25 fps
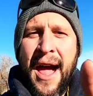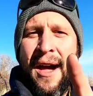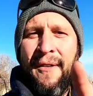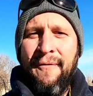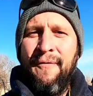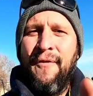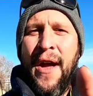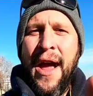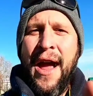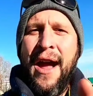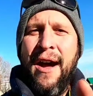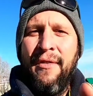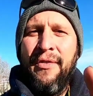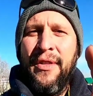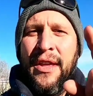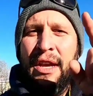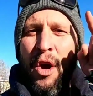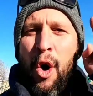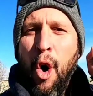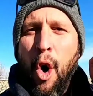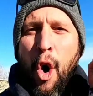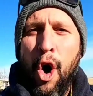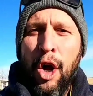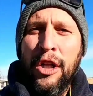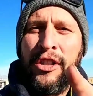have found
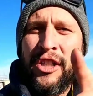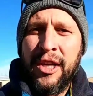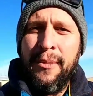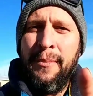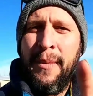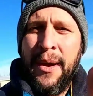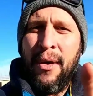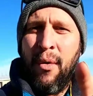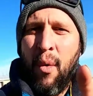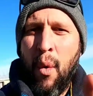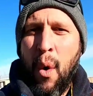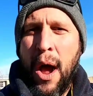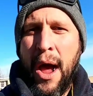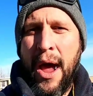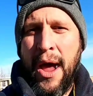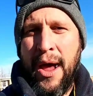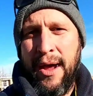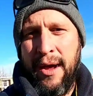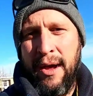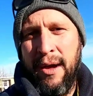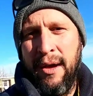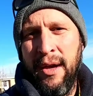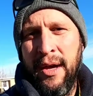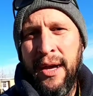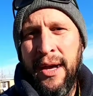the ultimate
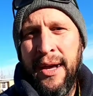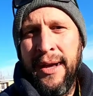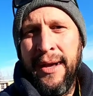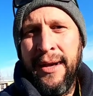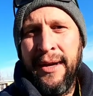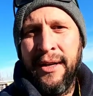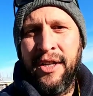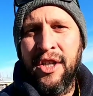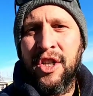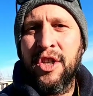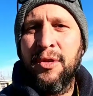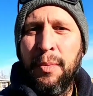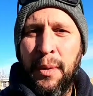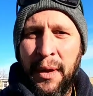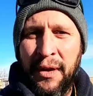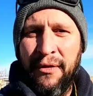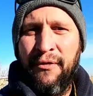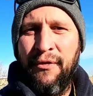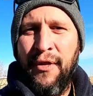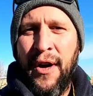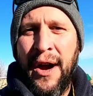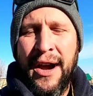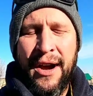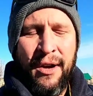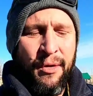way to
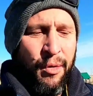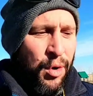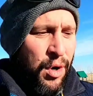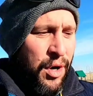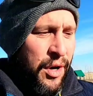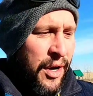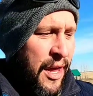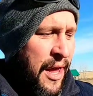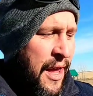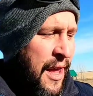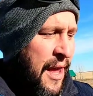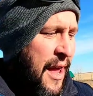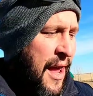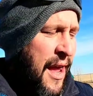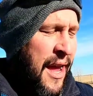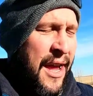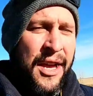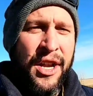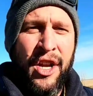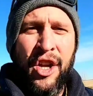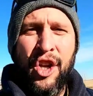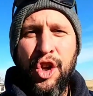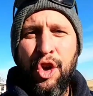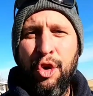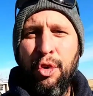split firewood,
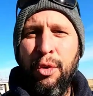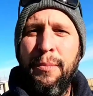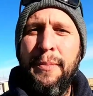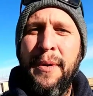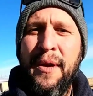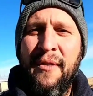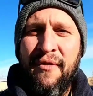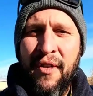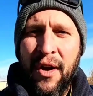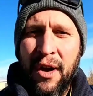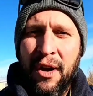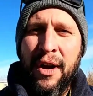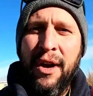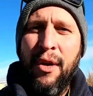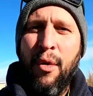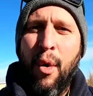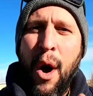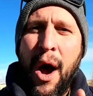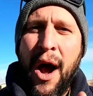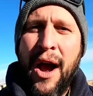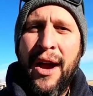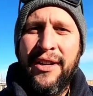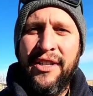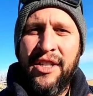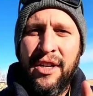and you would be very
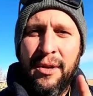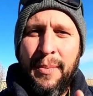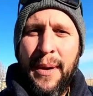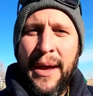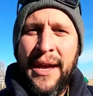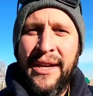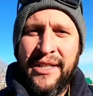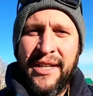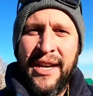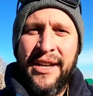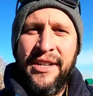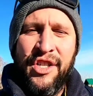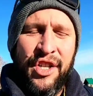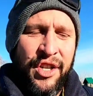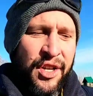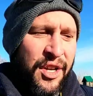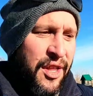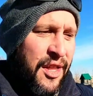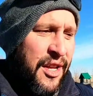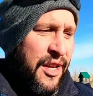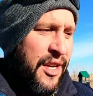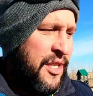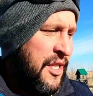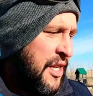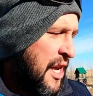wise to pay attention
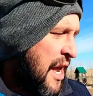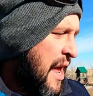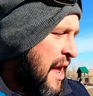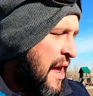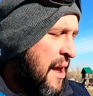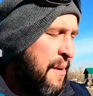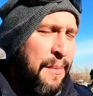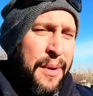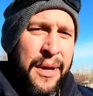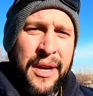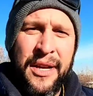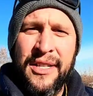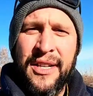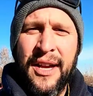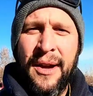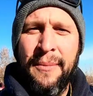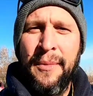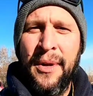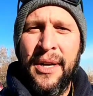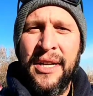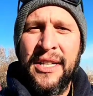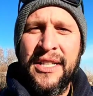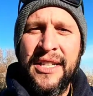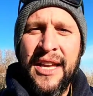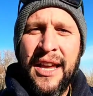to this because
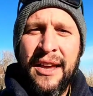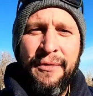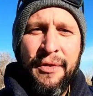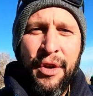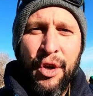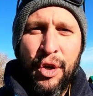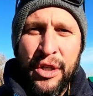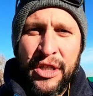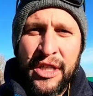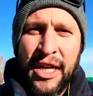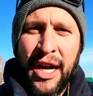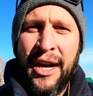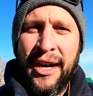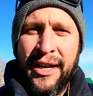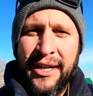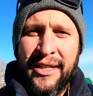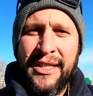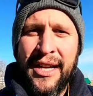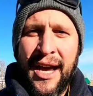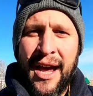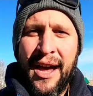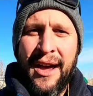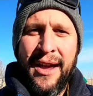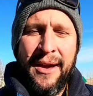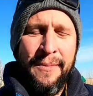I'm going to save you a ton
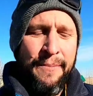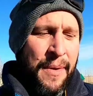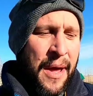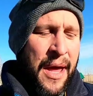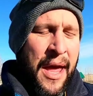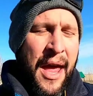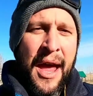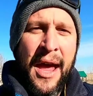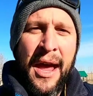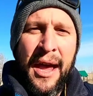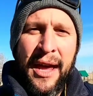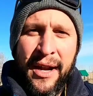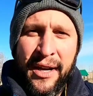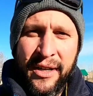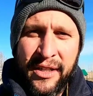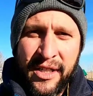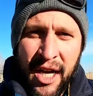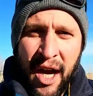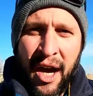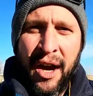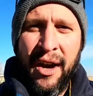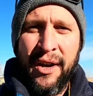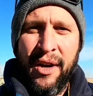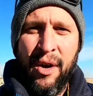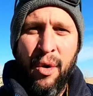of time and a
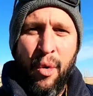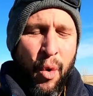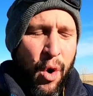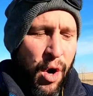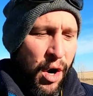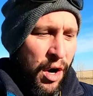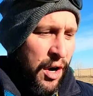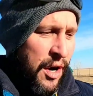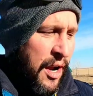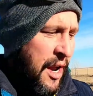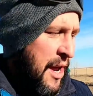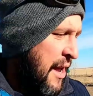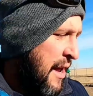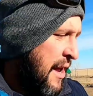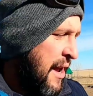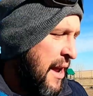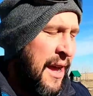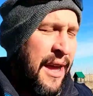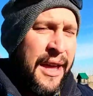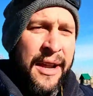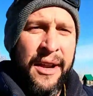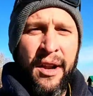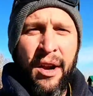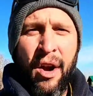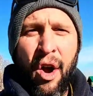ton of work,
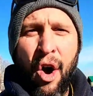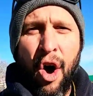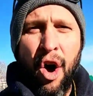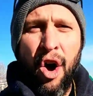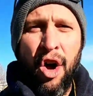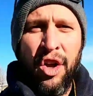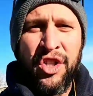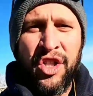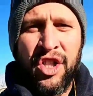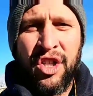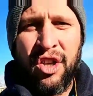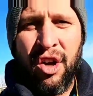and it all